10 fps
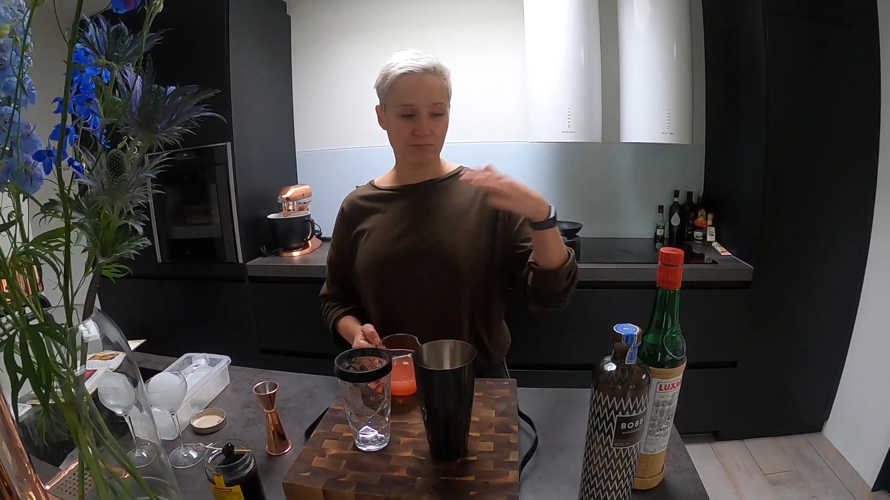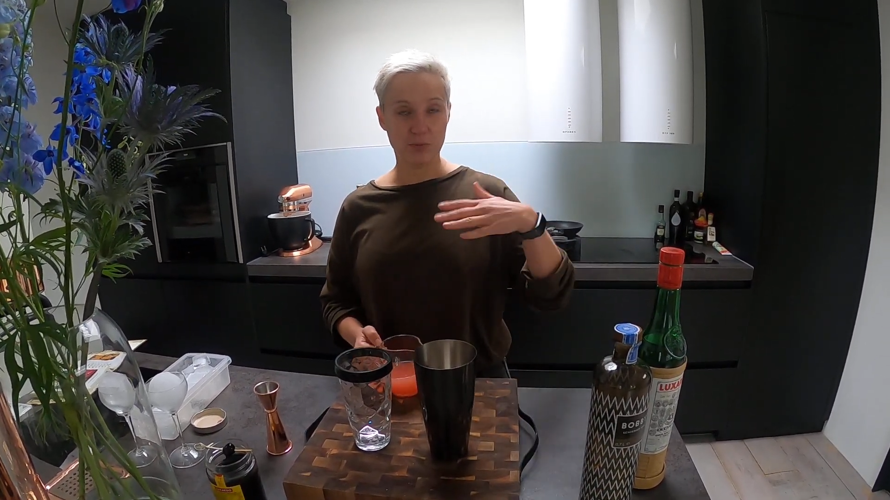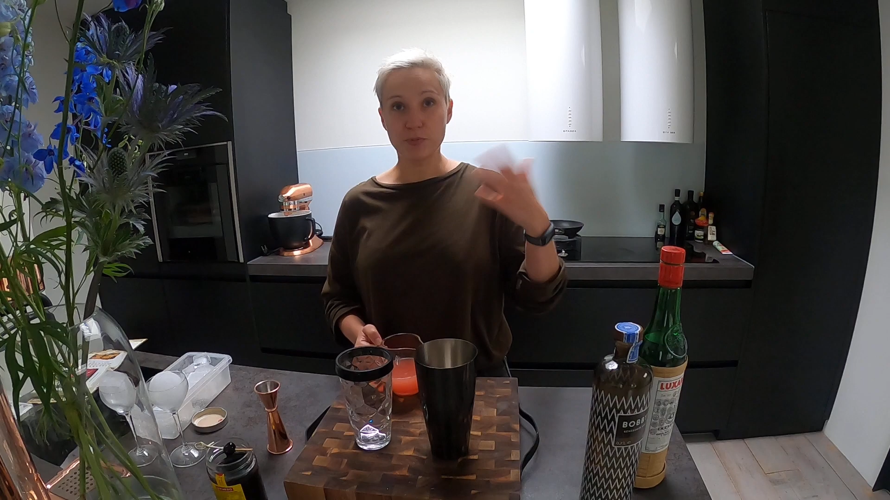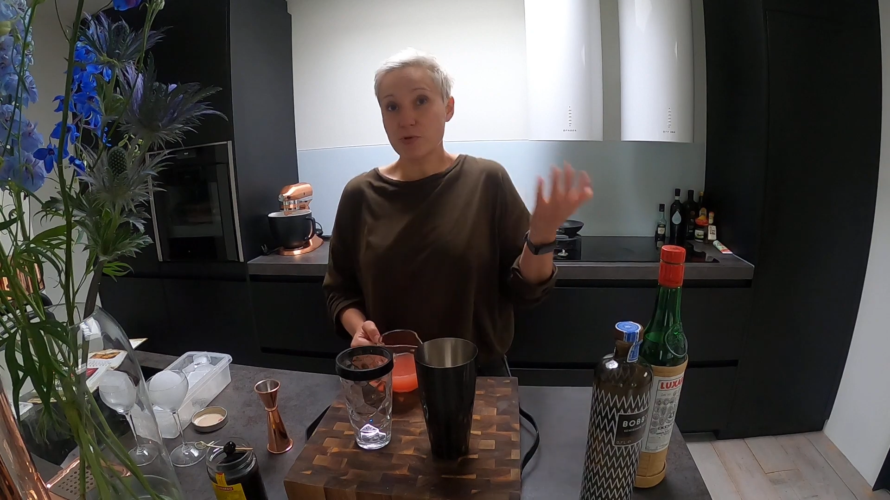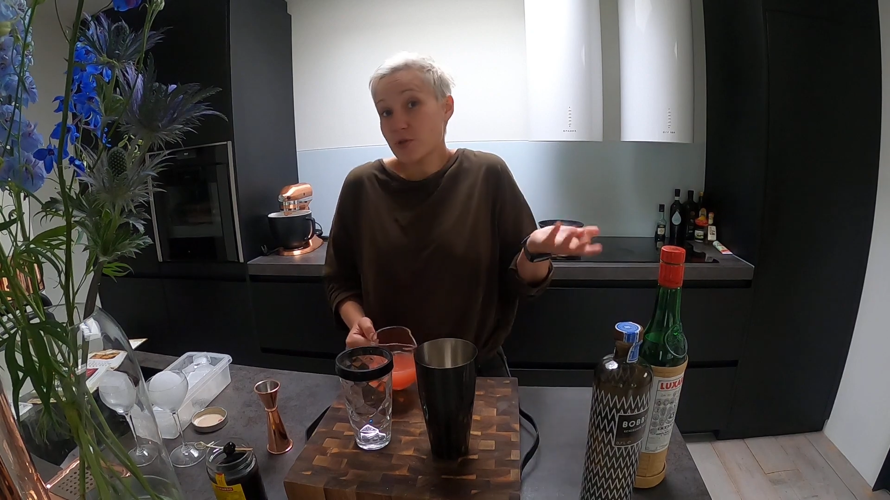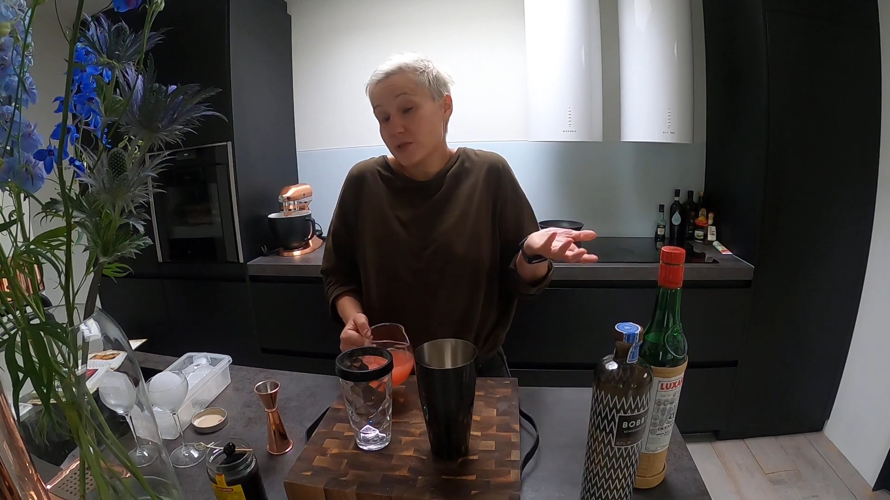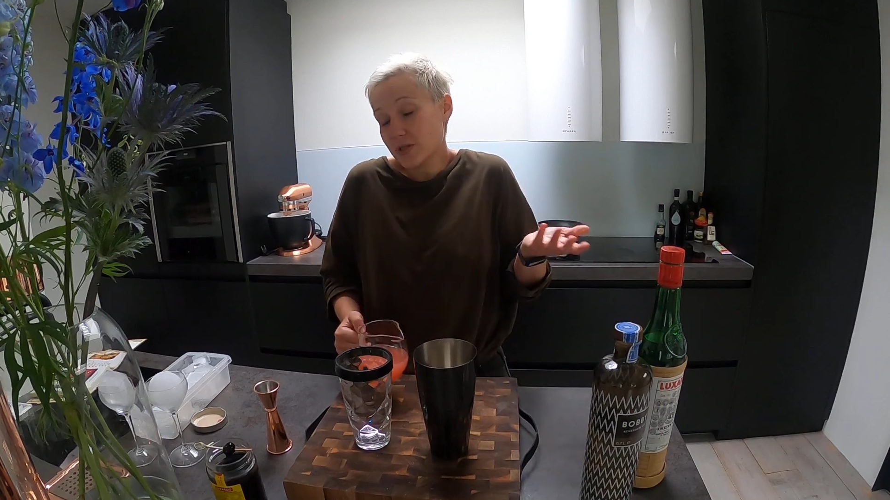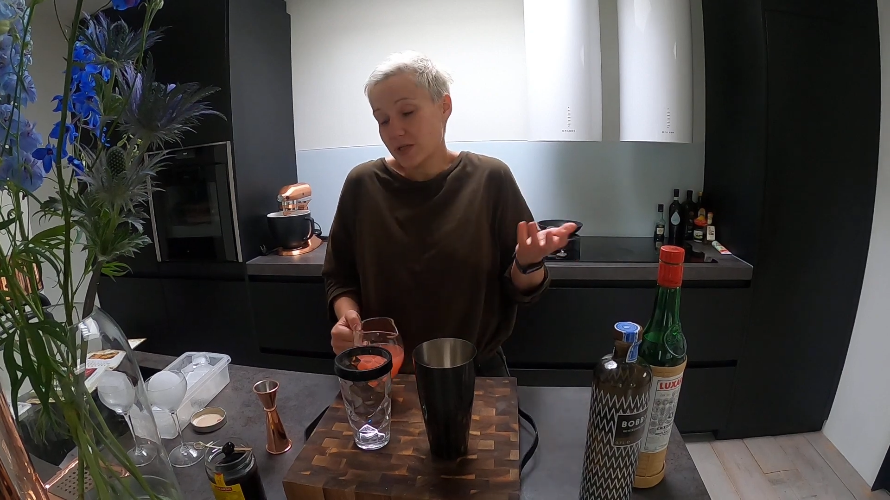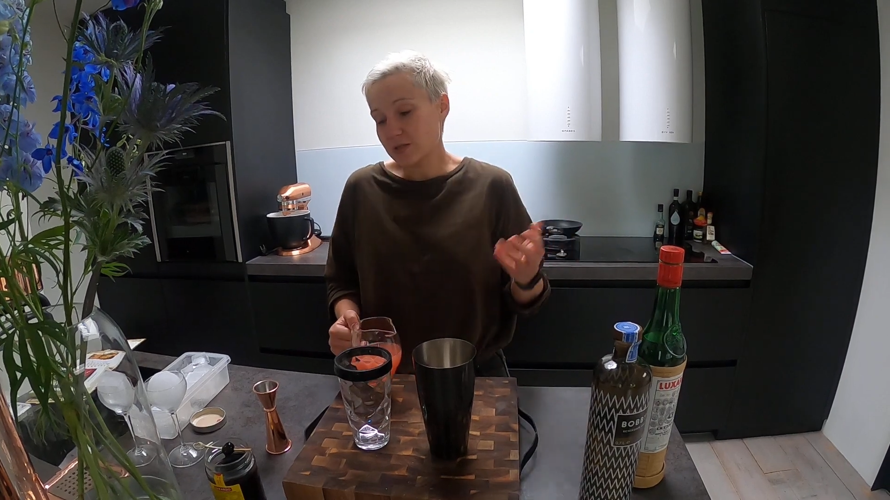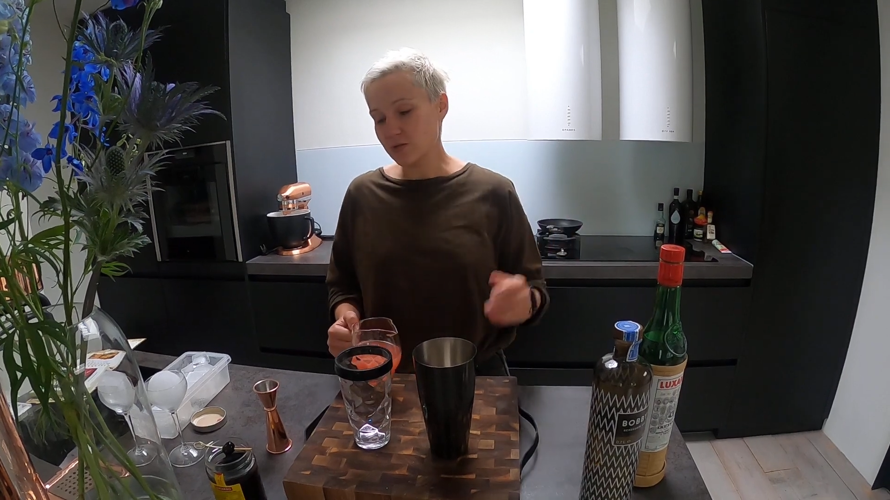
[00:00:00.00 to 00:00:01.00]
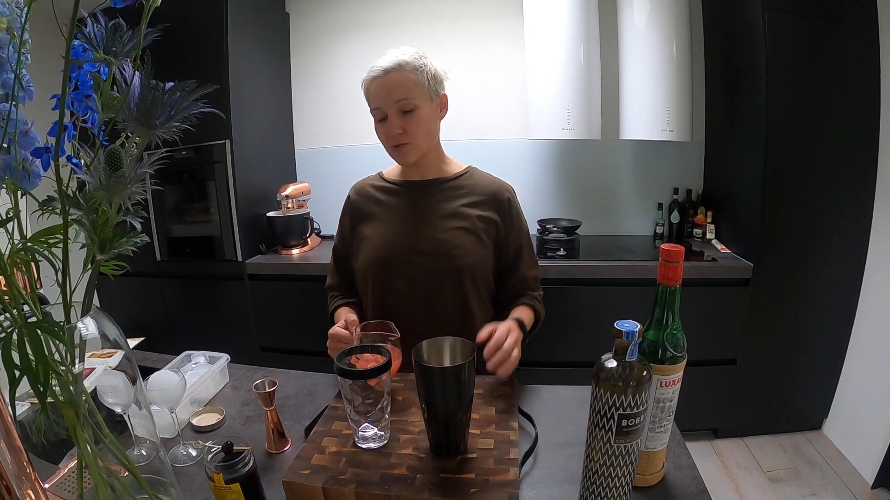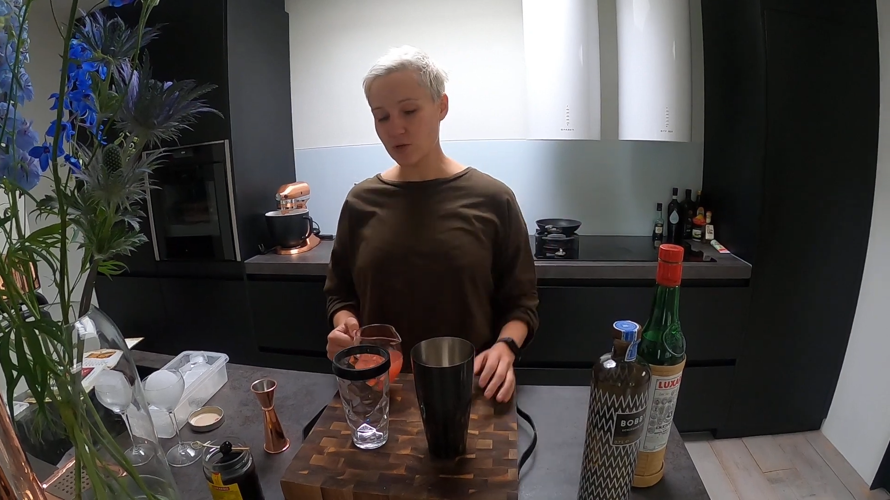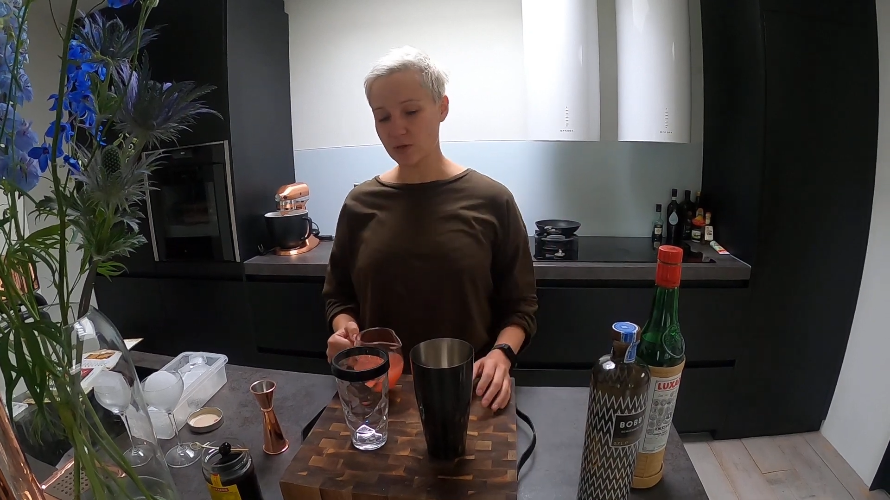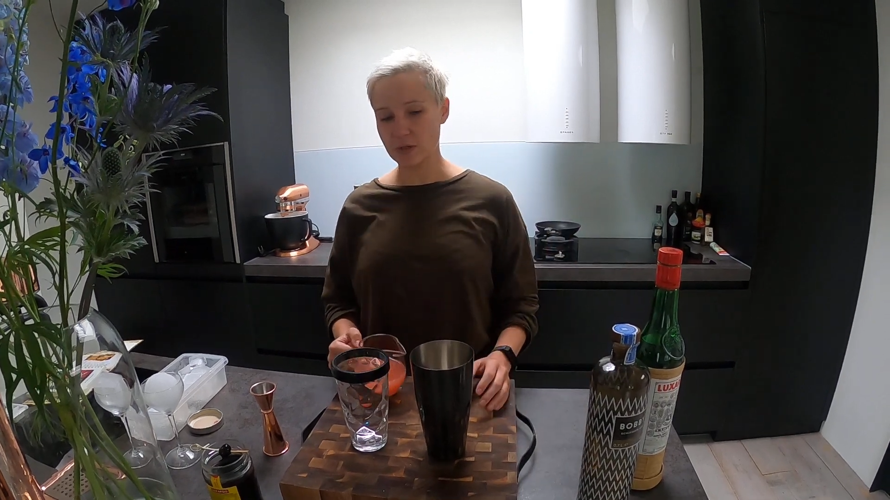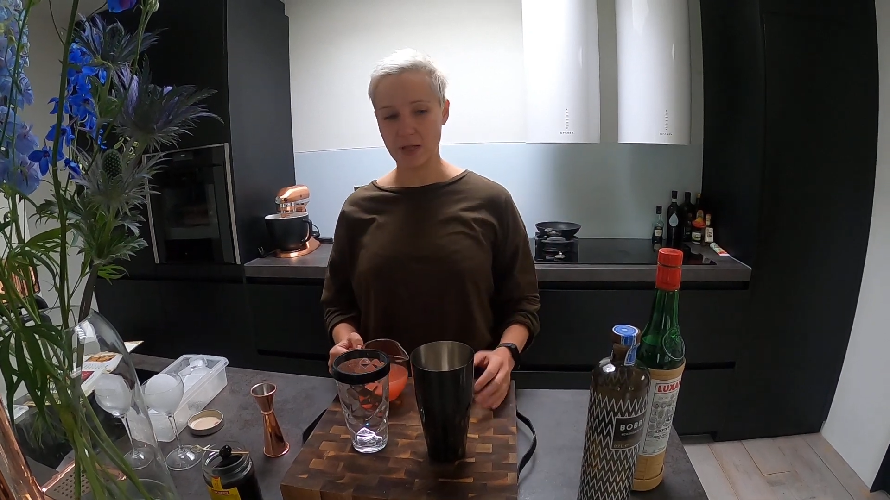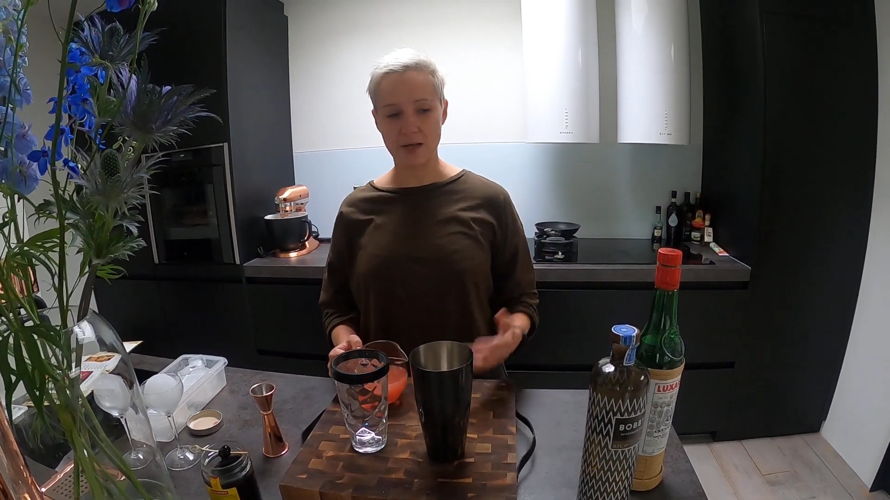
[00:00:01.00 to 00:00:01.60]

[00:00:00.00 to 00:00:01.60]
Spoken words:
proportions as usual.